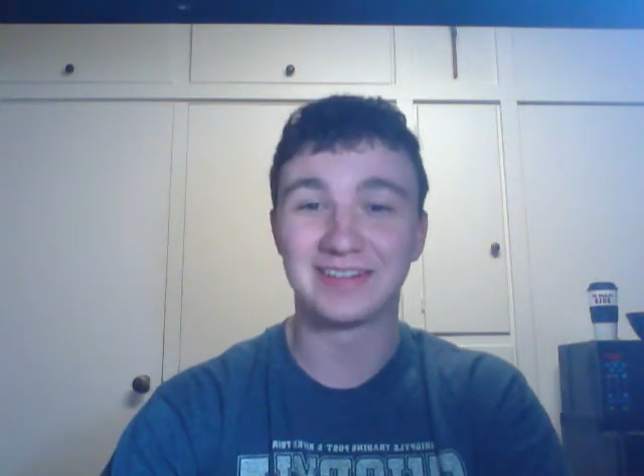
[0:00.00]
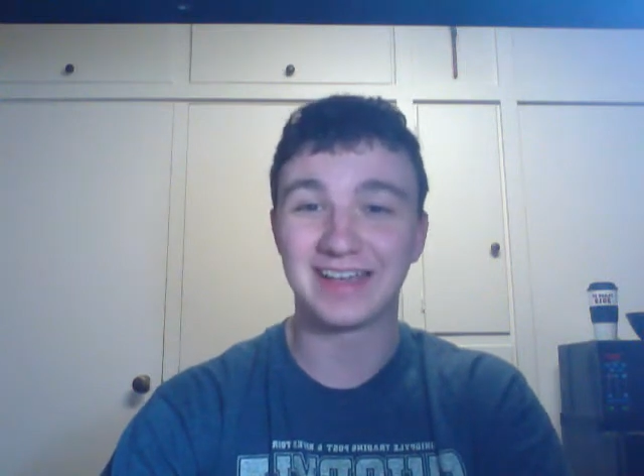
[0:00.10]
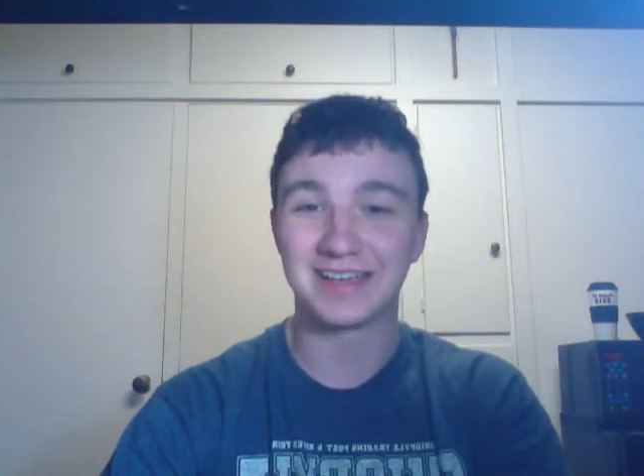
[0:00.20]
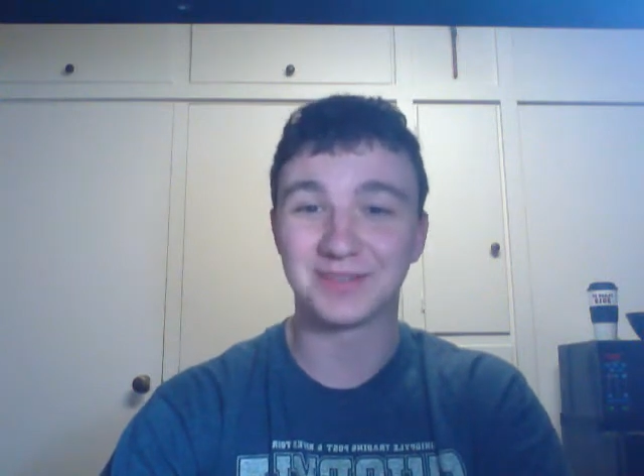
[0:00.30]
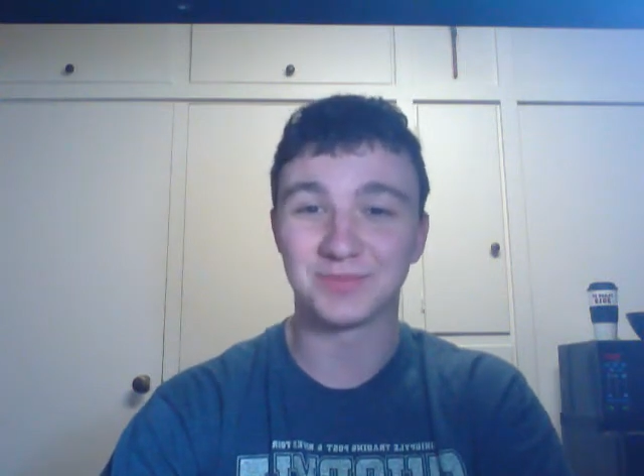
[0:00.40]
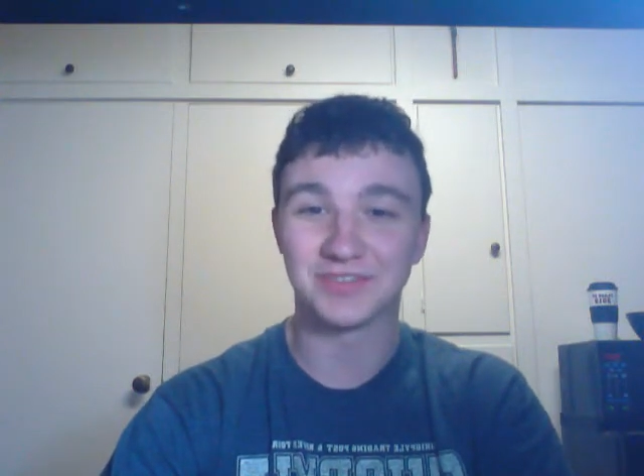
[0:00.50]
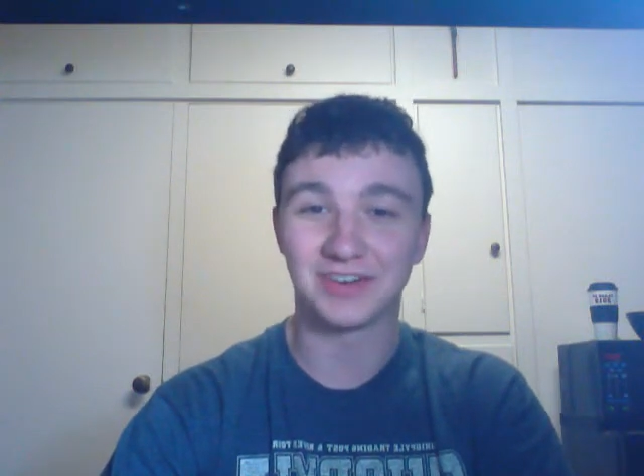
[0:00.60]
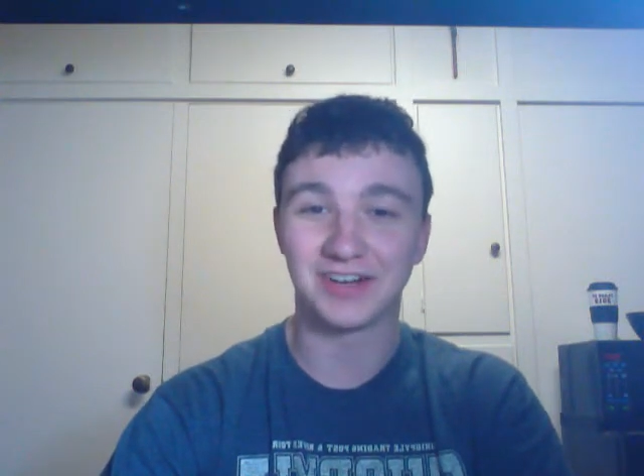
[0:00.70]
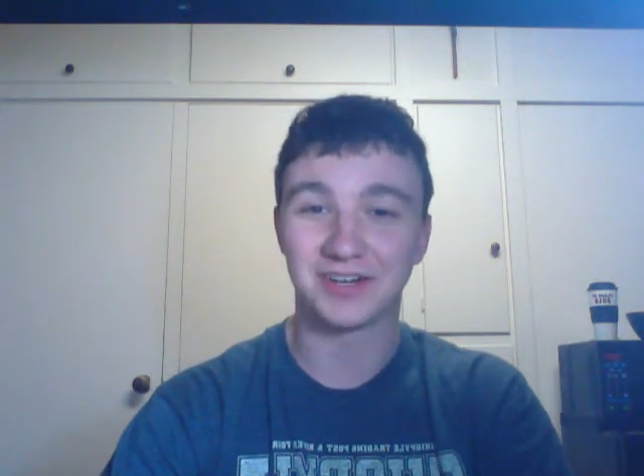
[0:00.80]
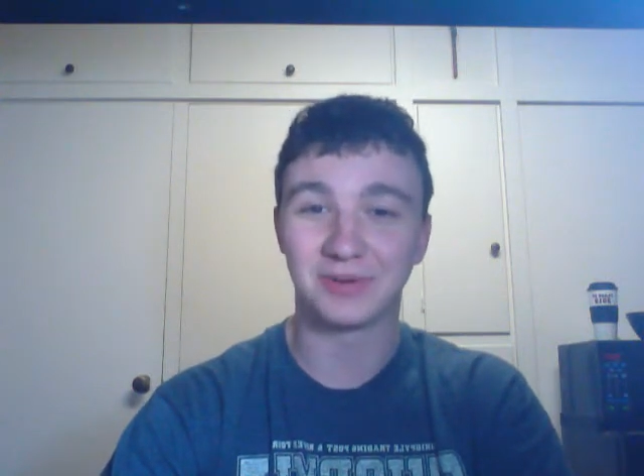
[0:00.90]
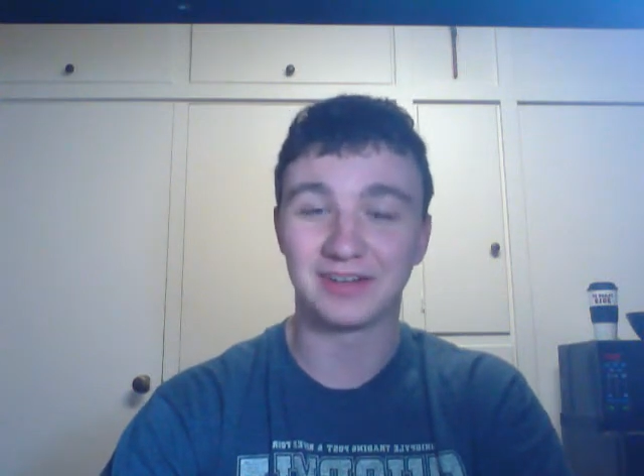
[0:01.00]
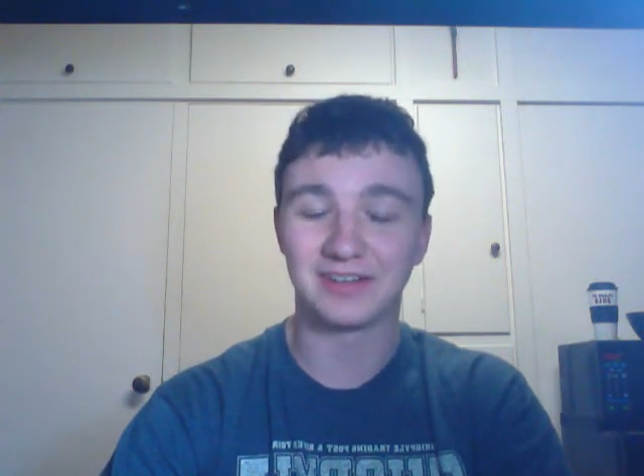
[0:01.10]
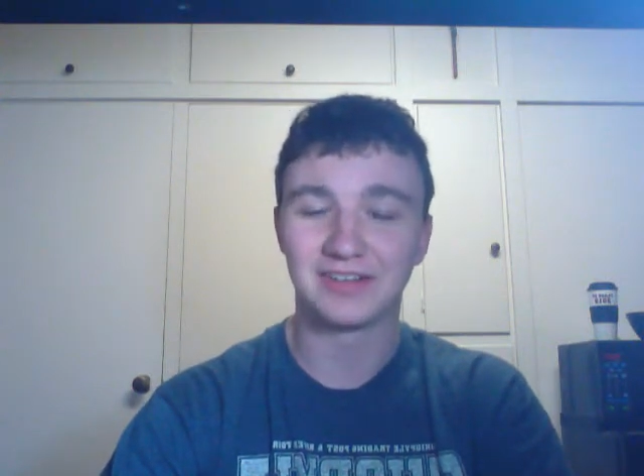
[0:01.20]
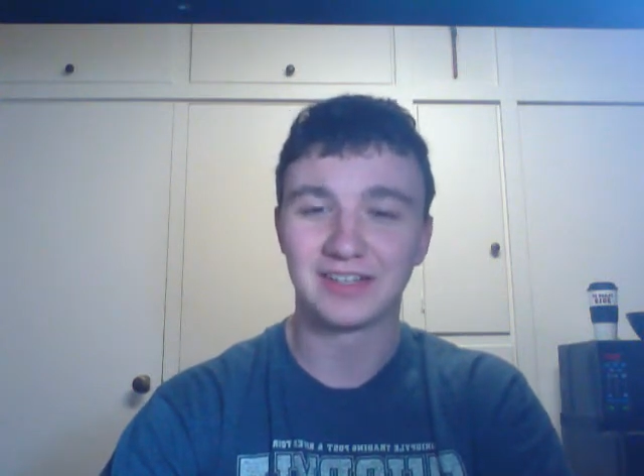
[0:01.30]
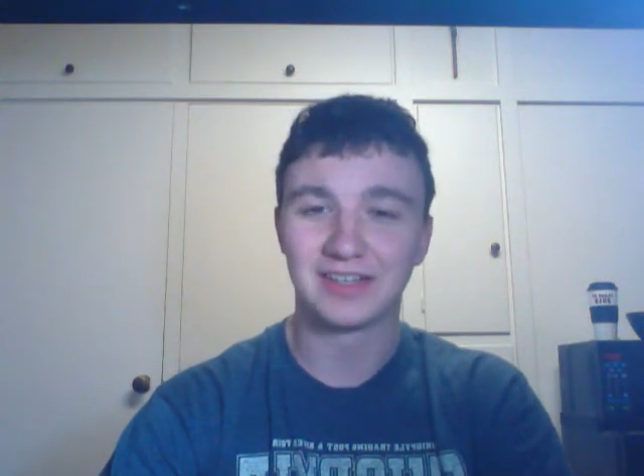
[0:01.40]
names very
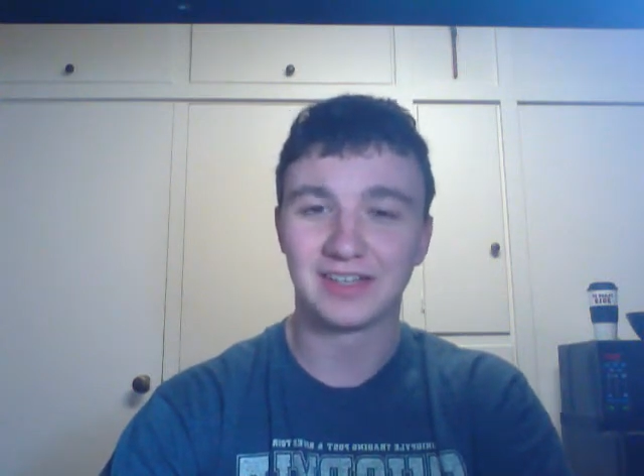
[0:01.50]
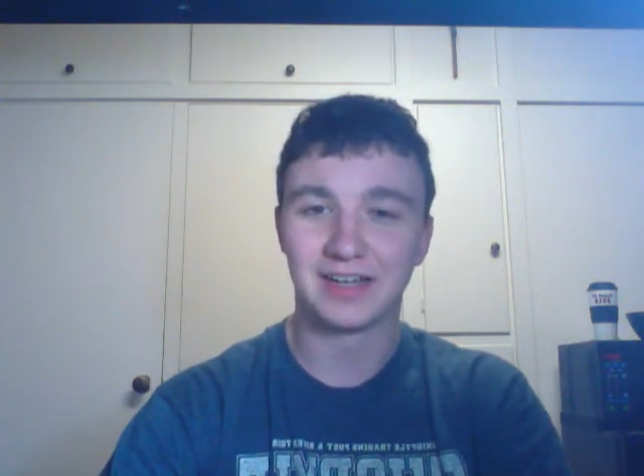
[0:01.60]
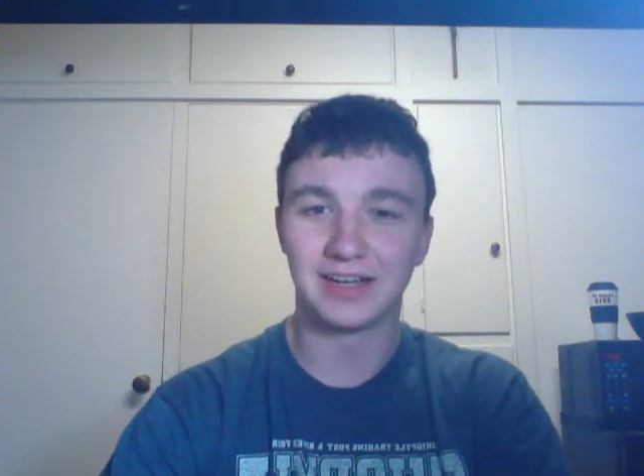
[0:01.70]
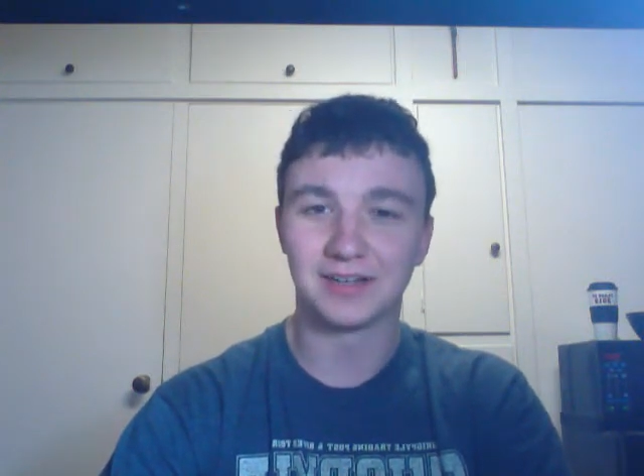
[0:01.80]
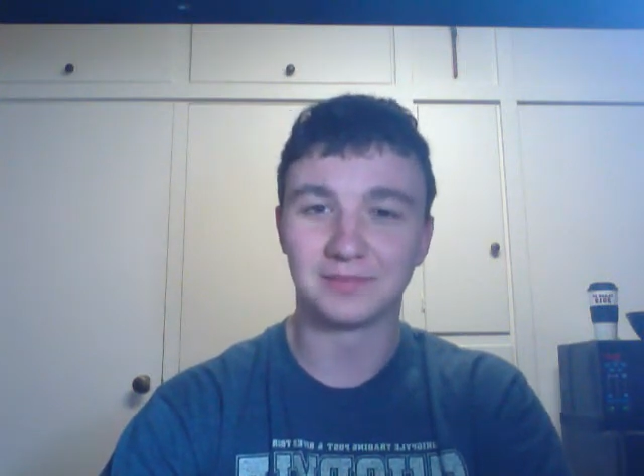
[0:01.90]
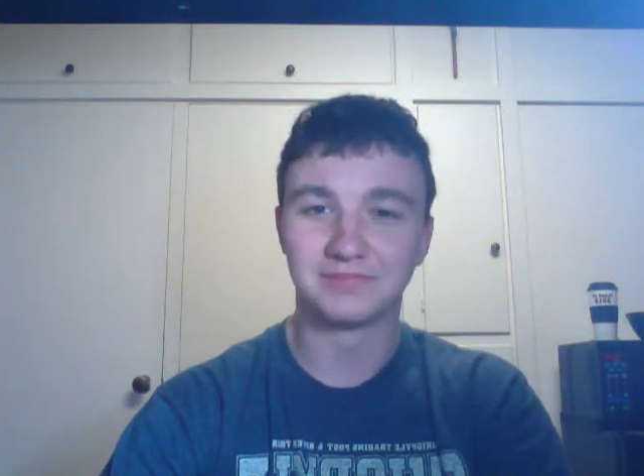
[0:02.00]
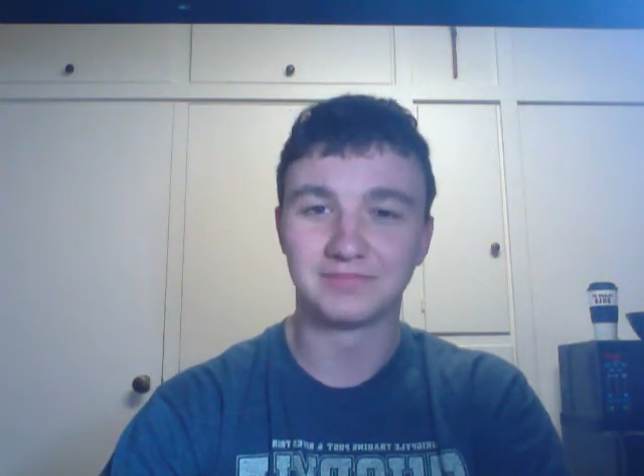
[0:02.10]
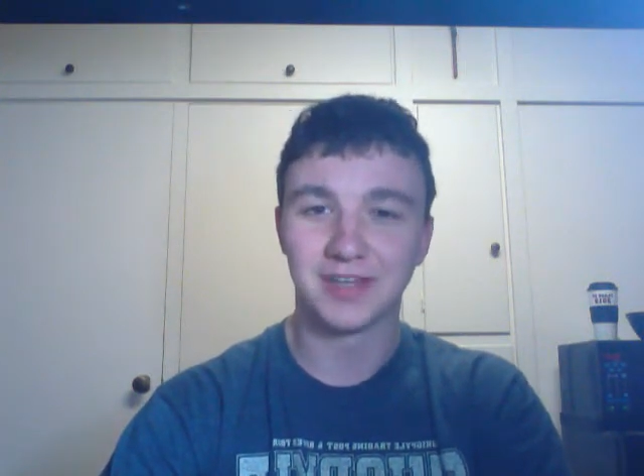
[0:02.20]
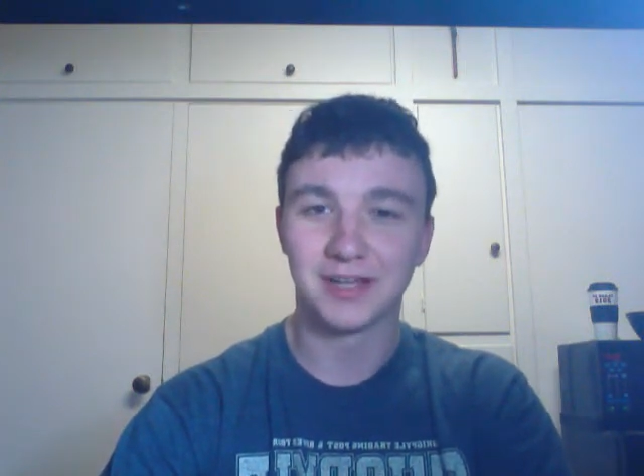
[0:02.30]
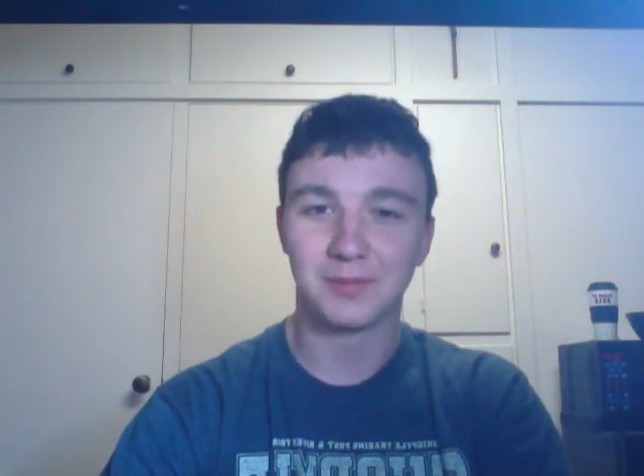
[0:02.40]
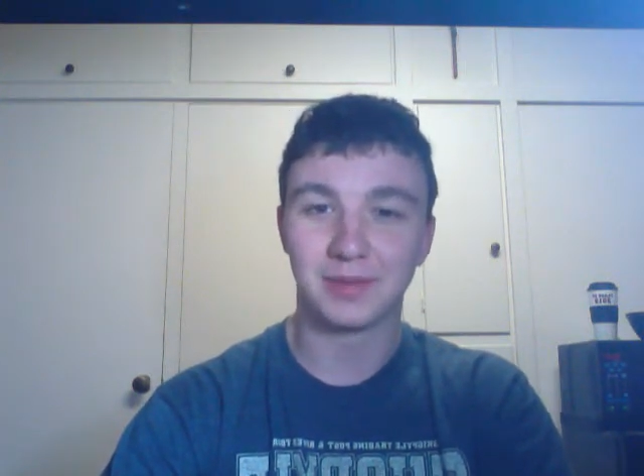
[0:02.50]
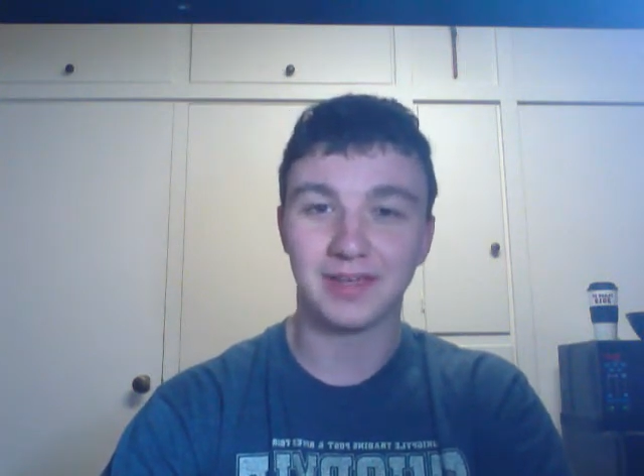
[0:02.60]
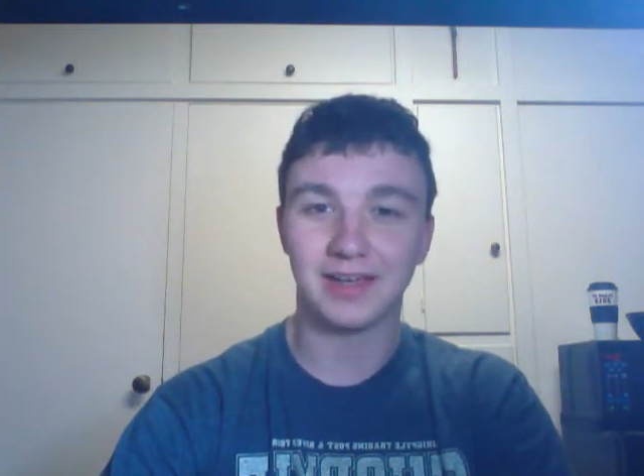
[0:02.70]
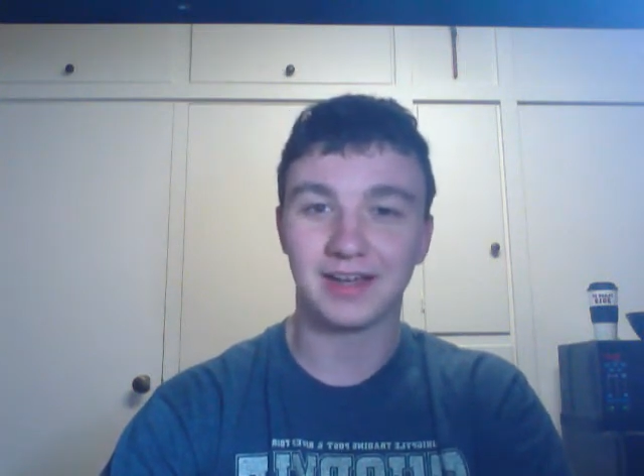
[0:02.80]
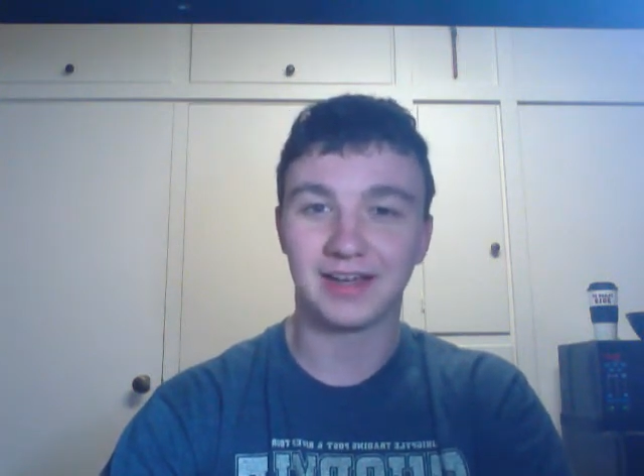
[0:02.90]
well. But
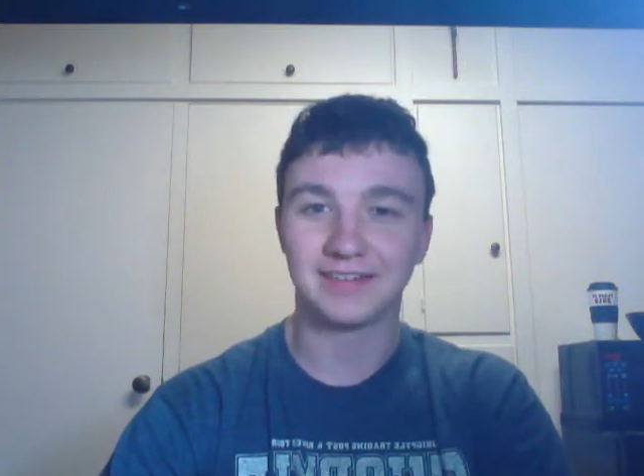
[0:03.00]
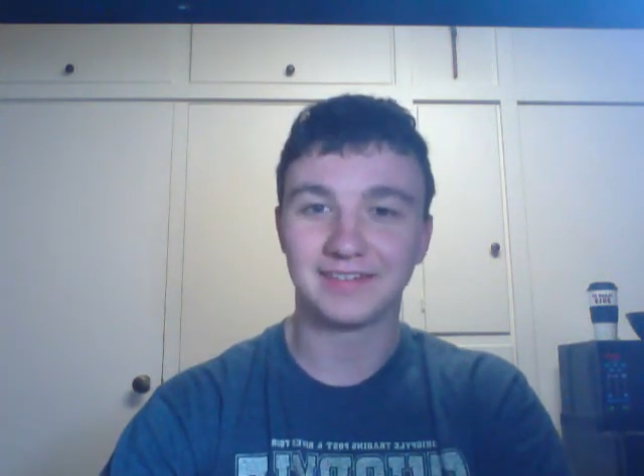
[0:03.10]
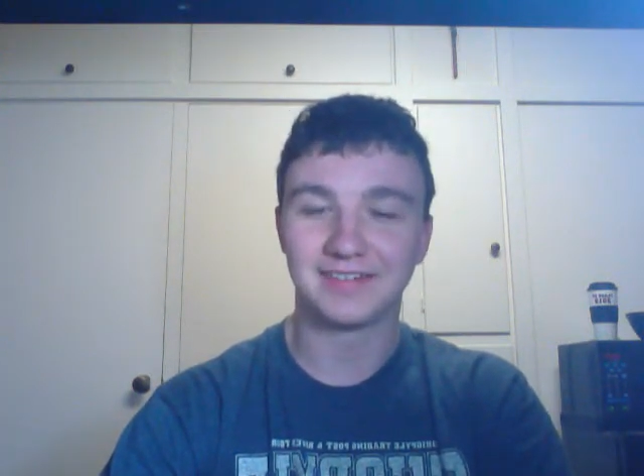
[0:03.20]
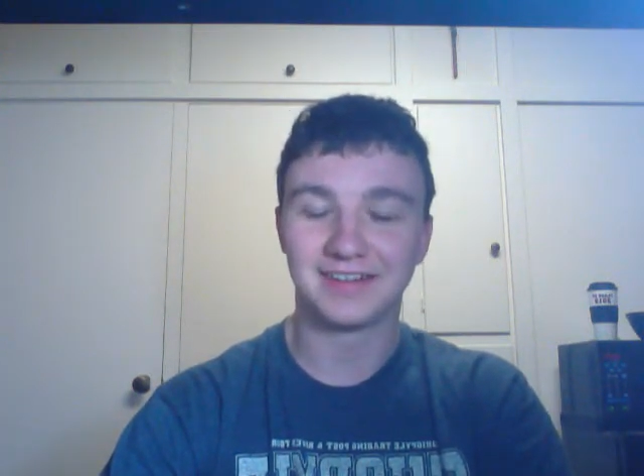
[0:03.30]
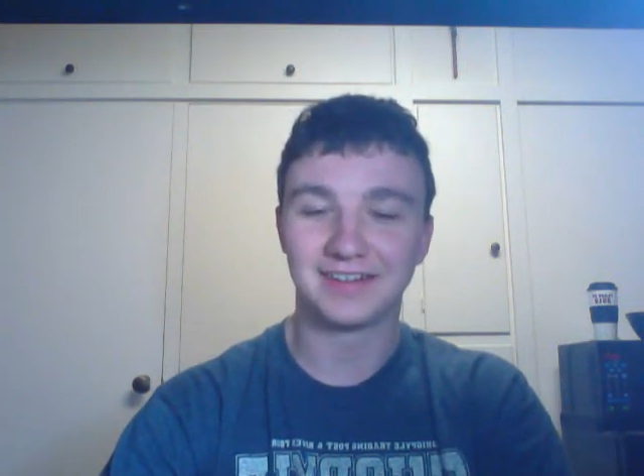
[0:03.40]
yeah, I